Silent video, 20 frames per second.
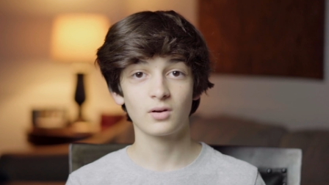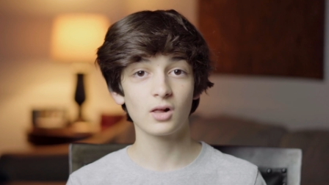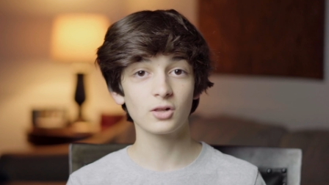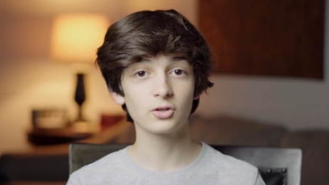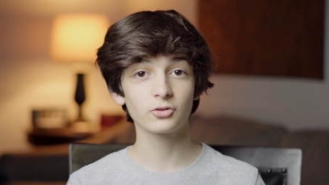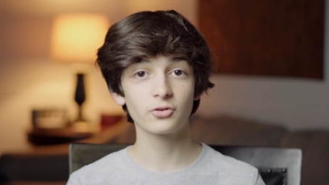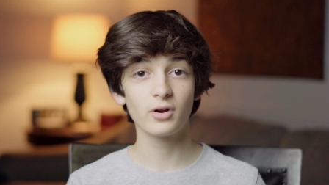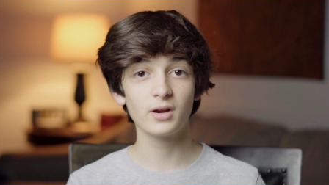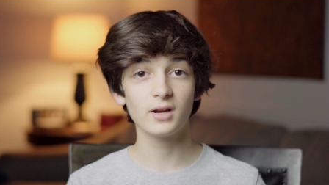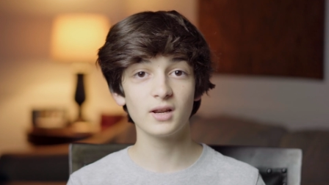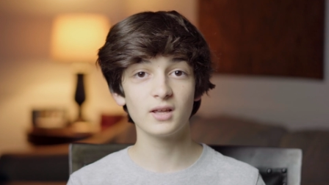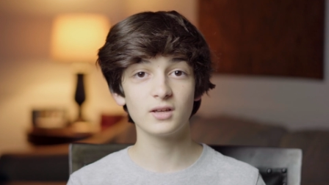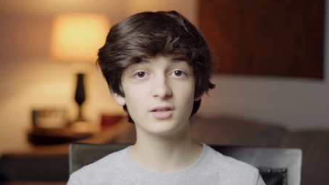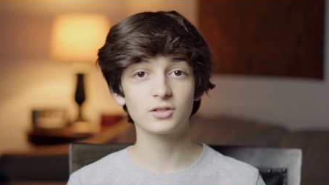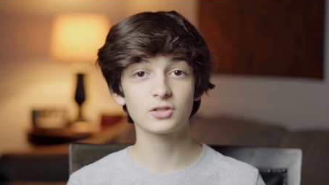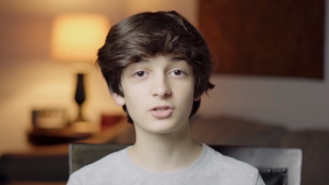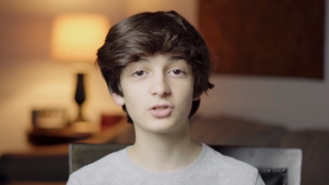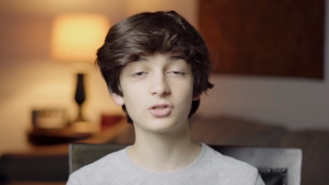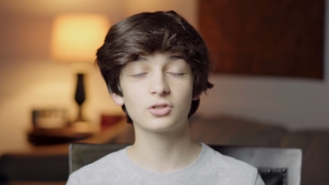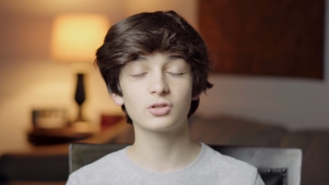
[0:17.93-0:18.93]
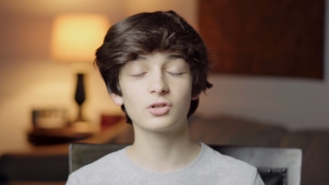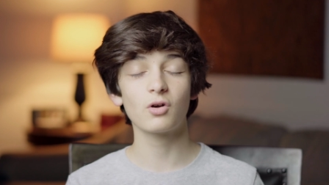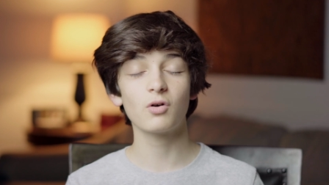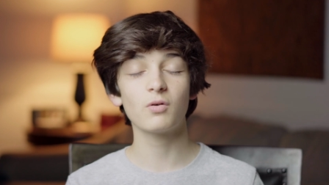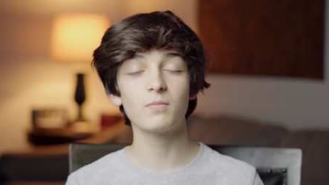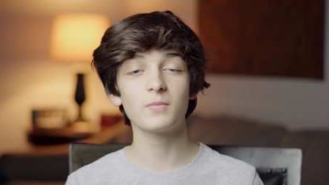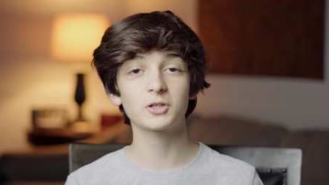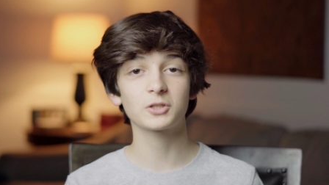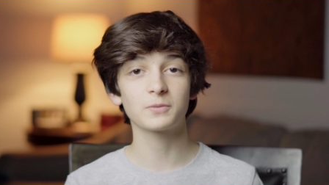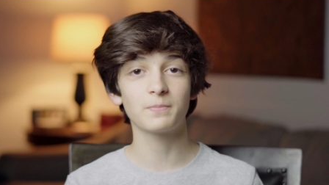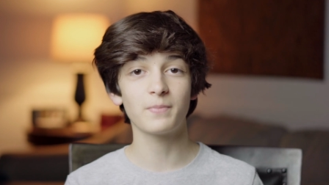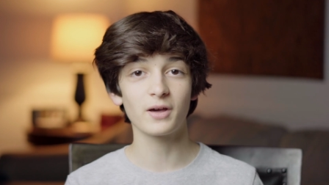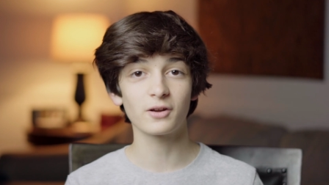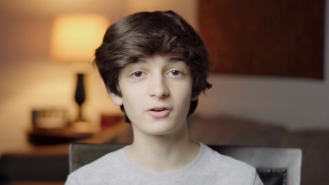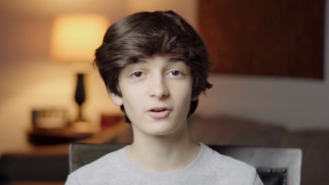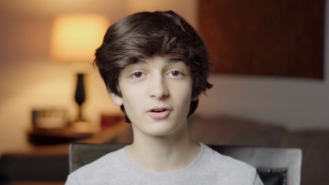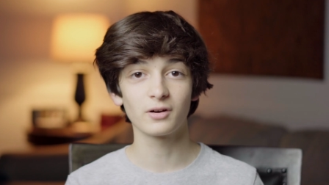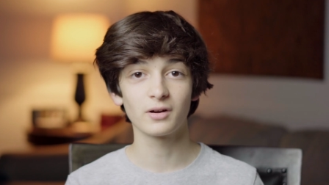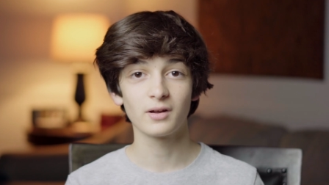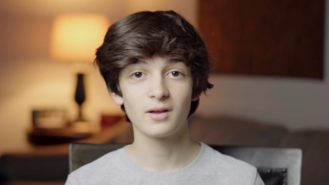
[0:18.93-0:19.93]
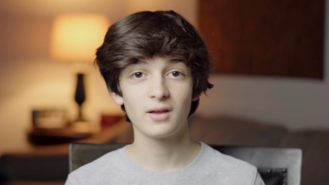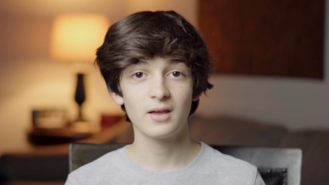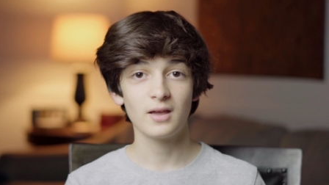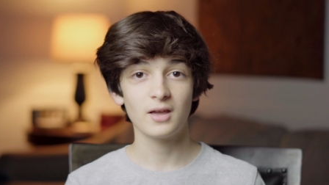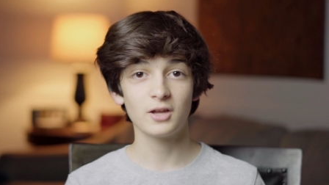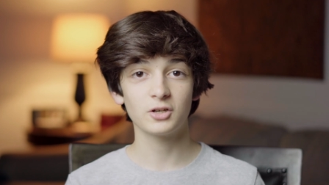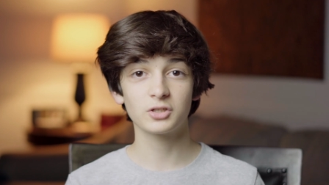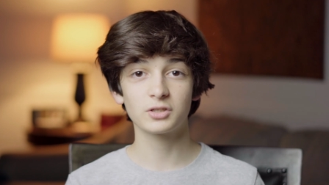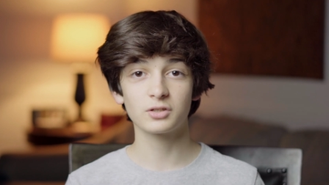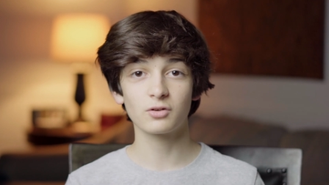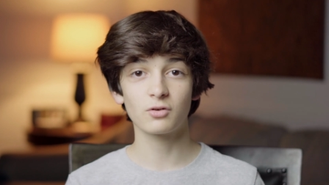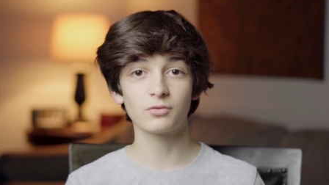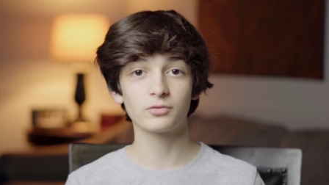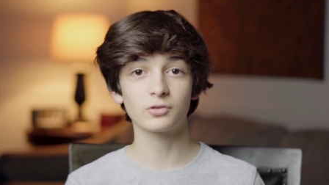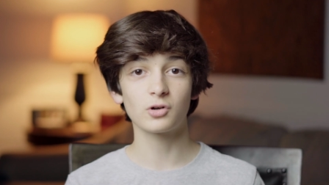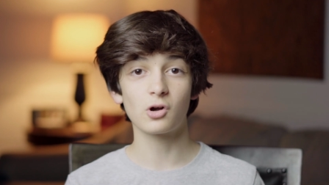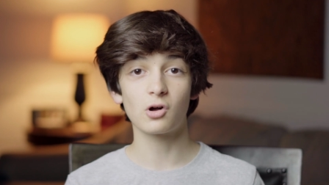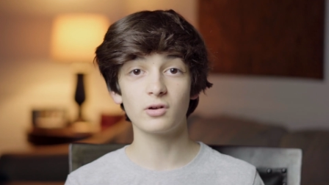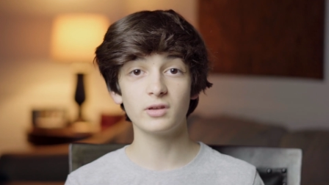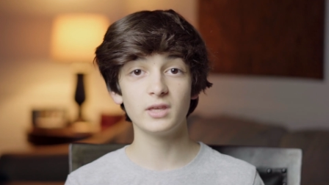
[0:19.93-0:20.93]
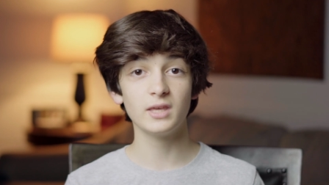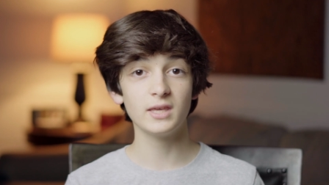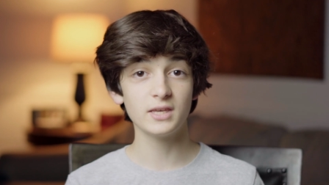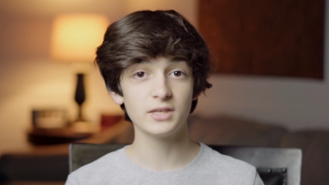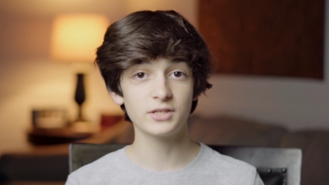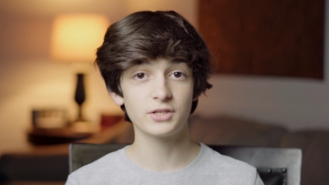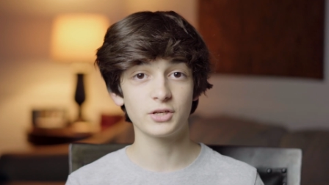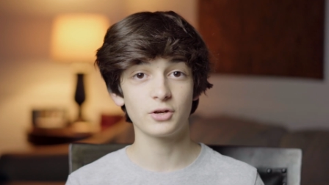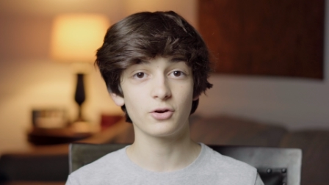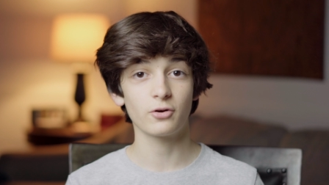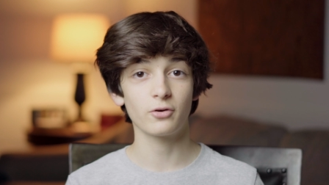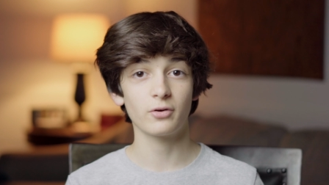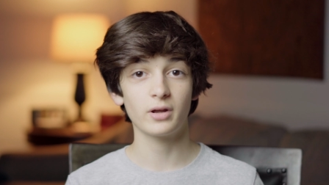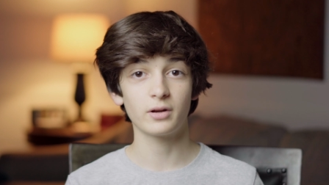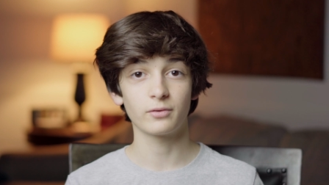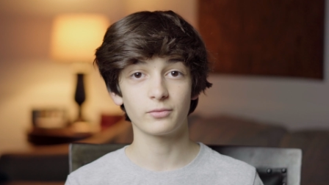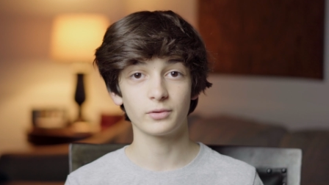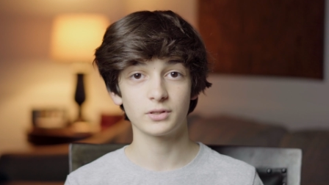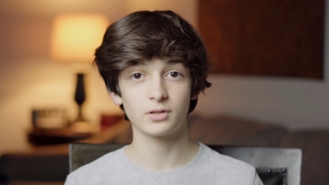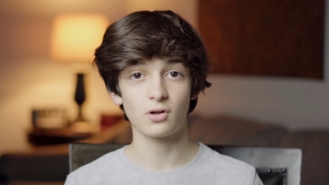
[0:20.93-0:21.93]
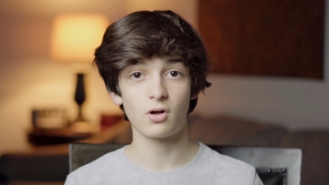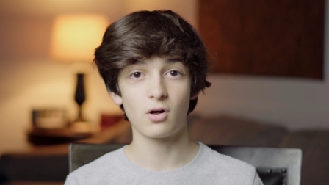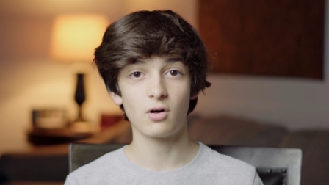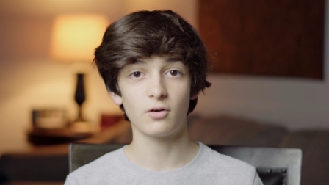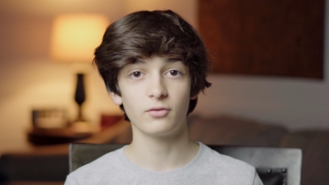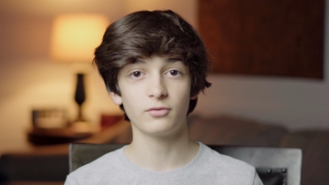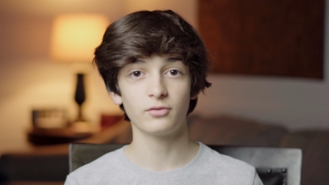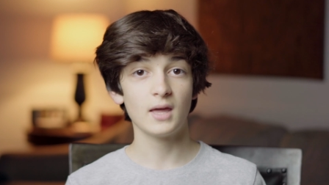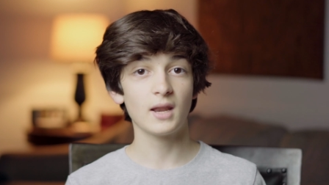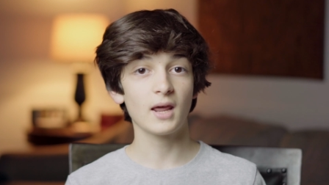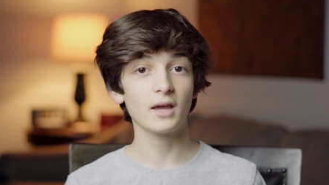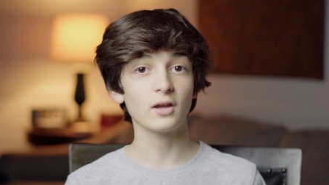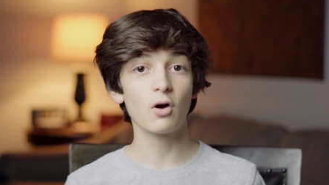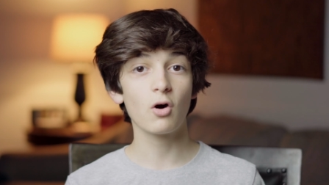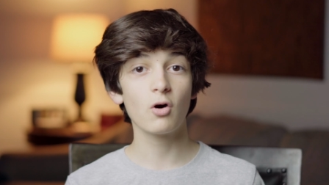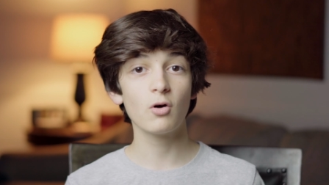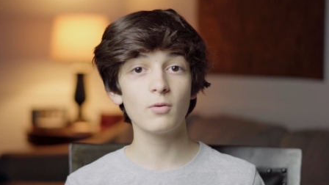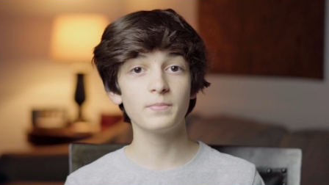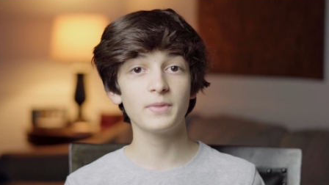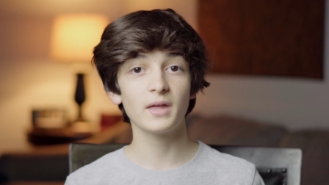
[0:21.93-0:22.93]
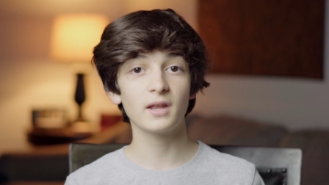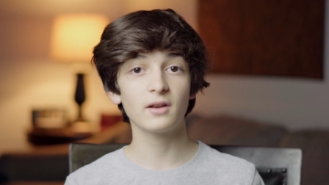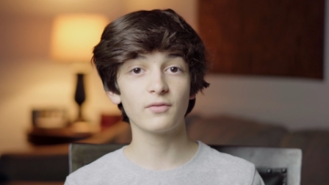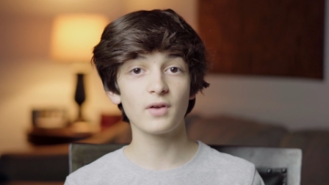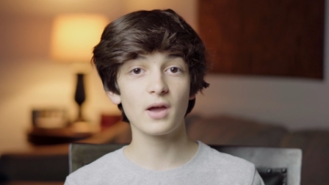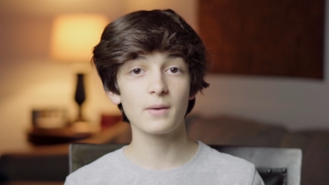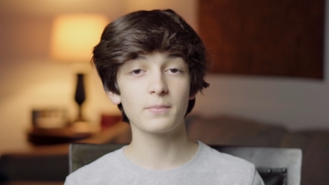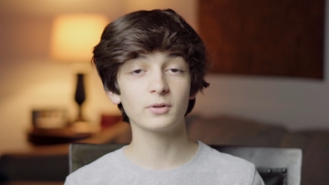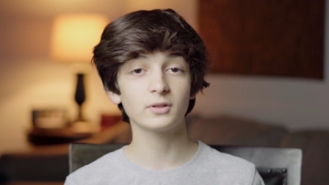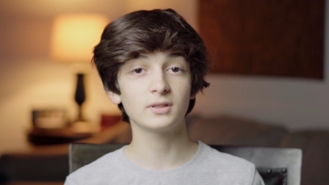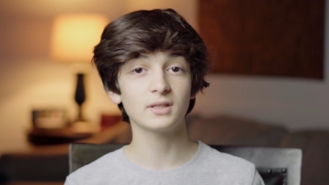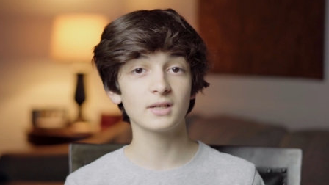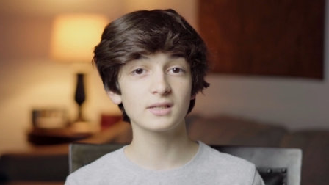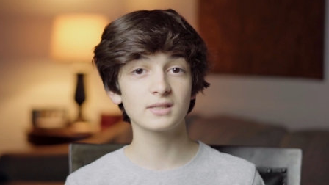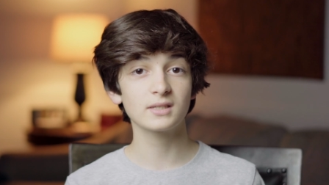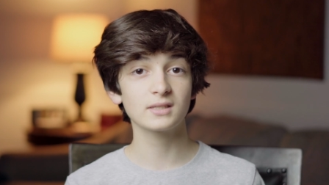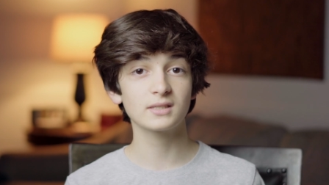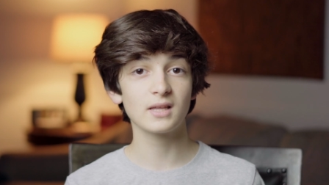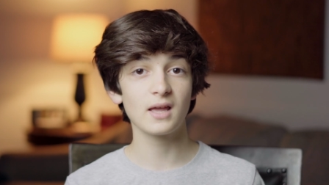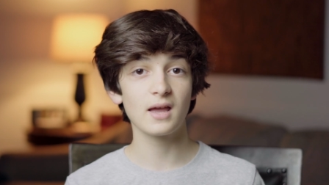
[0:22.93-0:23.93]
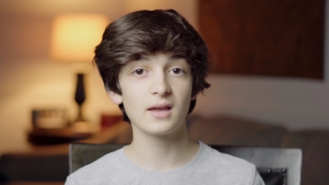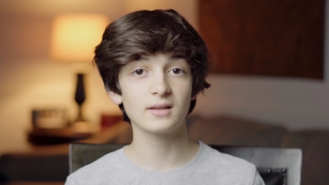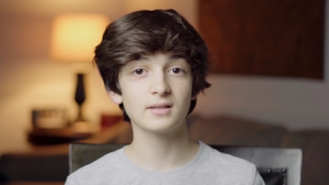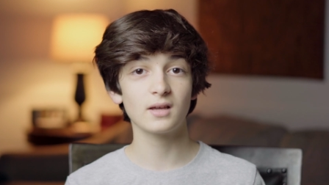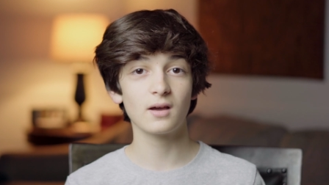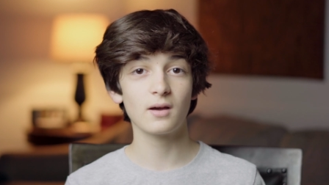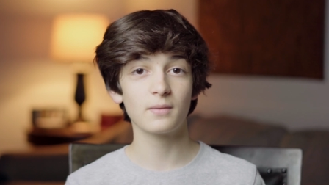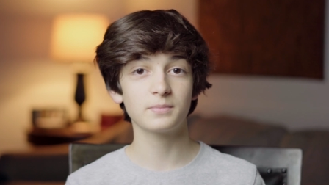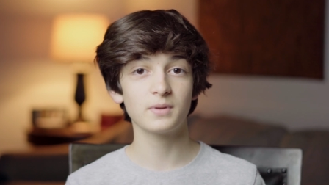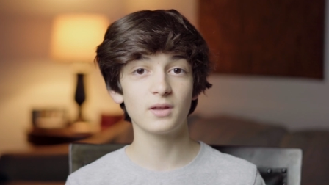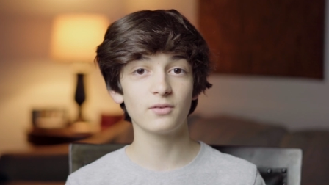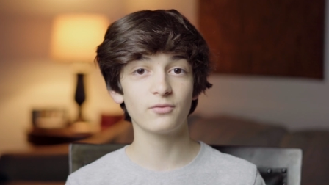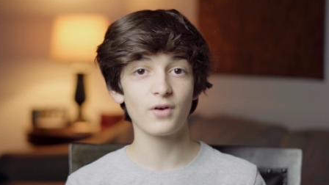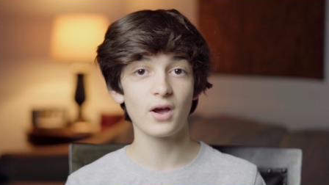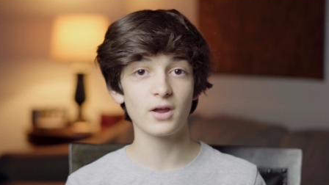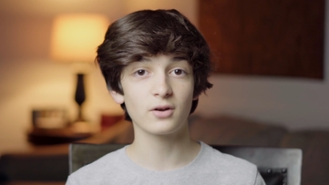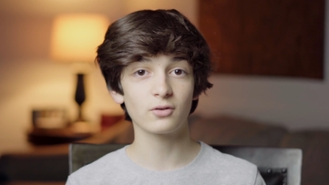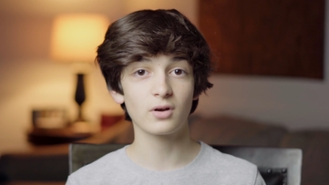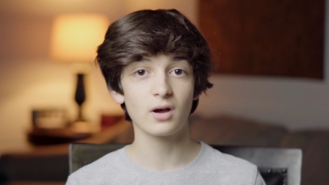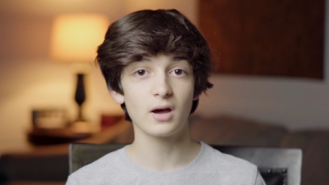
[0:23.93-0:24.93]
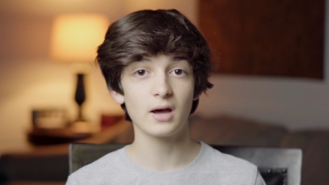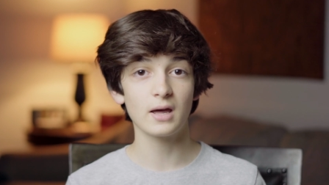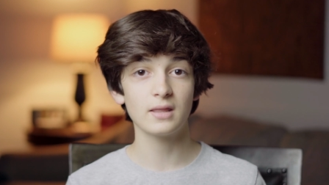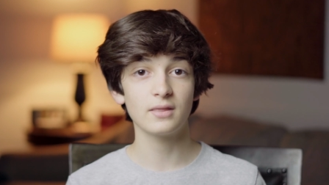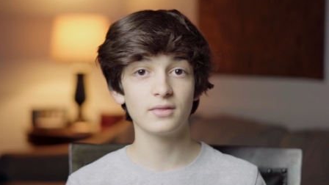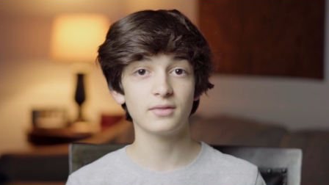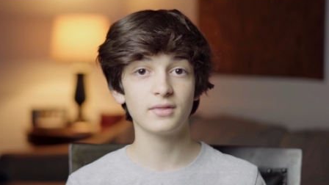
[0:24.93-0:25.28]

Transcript: Color grading is so much better and just overall easier in Resolve, and I hope that if Apple does decide to update Final Cut,